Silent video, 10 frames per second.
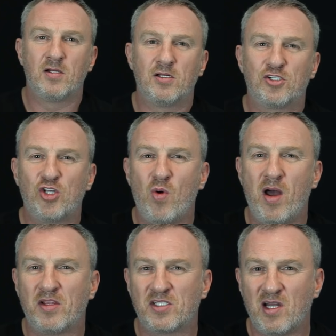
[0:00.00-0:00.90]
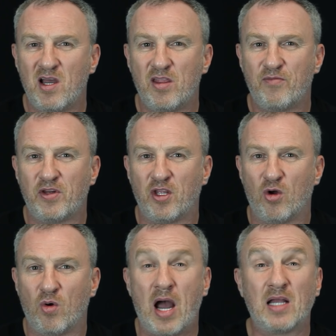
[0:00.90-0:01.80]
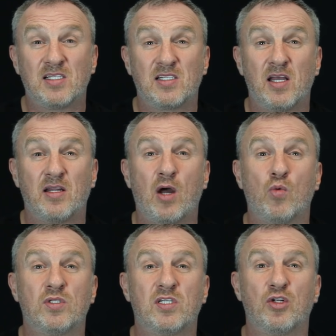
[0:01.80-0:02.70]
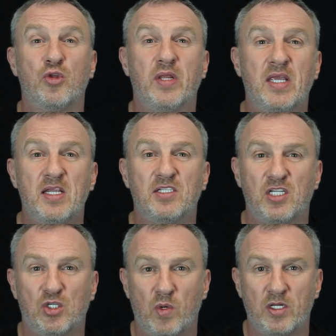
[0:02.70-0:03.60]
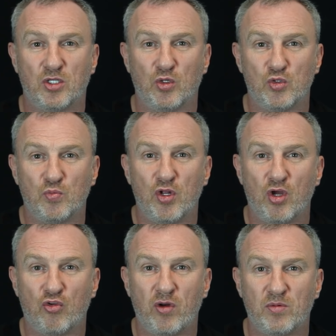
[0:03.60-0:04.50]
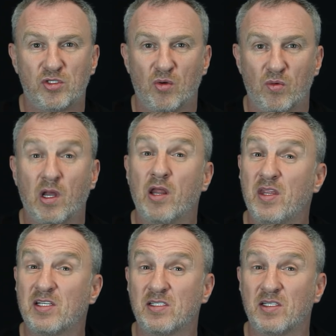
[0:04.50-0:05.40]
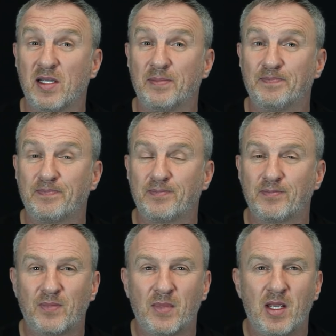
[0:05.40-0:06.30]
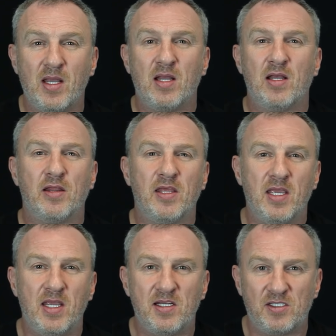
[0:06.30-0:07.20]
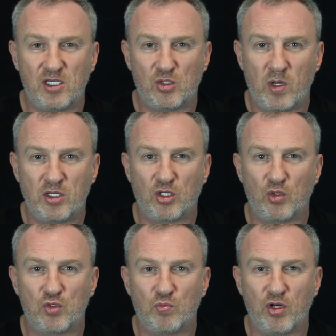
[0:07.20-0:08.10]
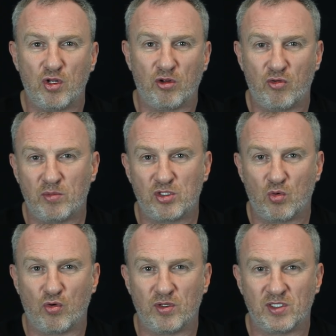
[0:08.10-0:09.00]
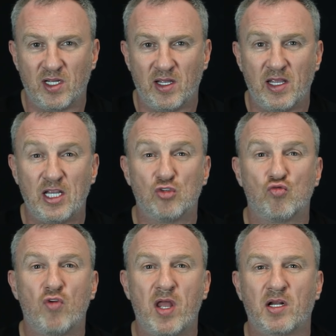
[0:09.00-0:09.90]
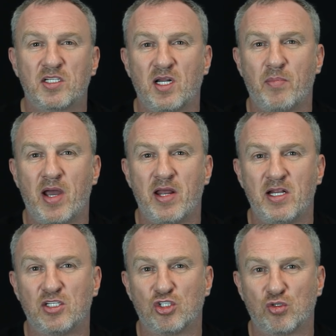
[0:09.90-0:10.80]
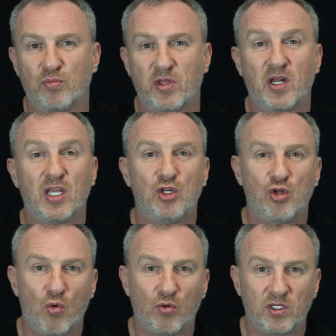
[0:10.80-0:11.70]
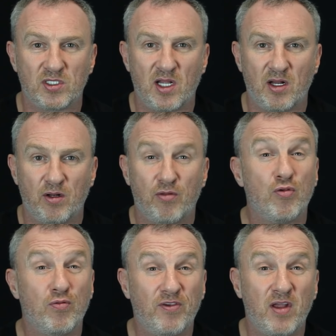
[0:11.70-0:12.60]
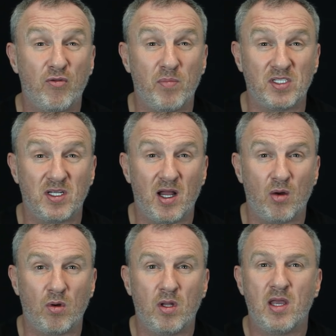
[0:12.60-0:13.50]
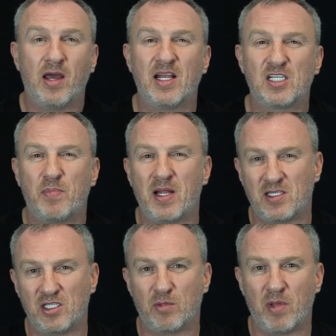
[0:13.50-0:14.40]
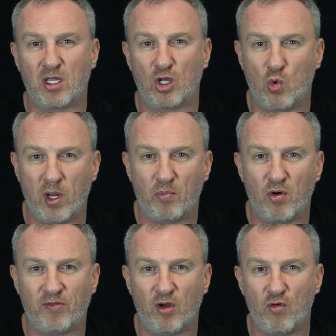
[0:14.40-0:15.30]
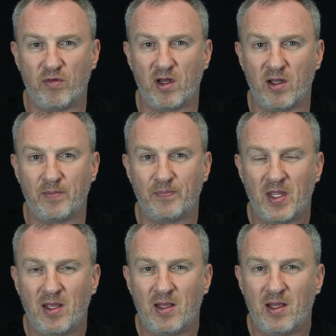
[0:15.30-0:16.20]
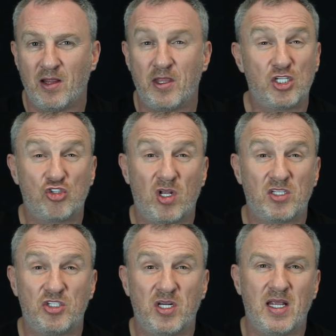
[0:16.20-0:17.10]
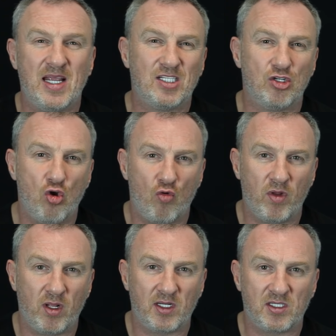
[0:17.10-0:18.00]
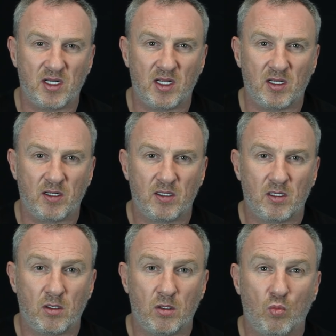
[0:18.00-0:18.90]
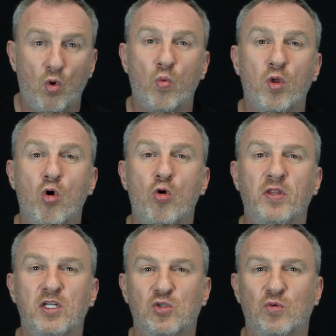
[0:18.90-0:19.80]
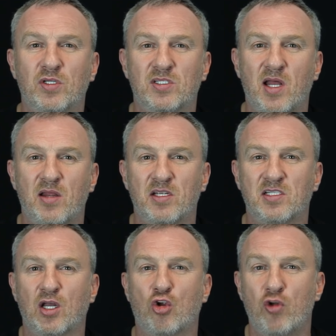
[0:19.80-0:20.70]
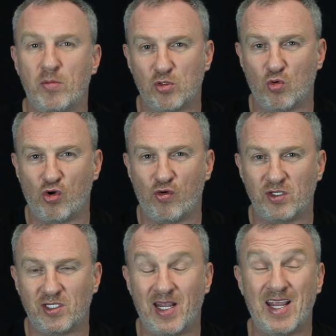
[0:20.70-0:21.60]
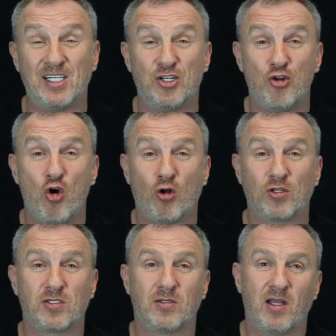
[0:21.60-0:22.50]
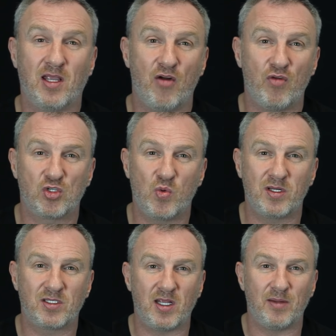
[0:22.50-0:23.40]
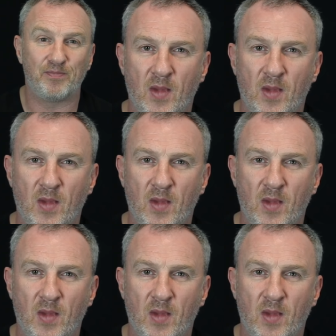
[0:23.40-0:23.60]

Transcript: So at the start of the video, I said I would tell you the easiest way to lose money on crypto, and this is it. The easiest way to lose money on cryptocurrency is recklessly buying into something that you don't understand through fear of missing out and expecting to make a quick profit overnight. This strategy is not realistic. What we all need to understand is that cryptocurrency is not a get-rich-quick scheme.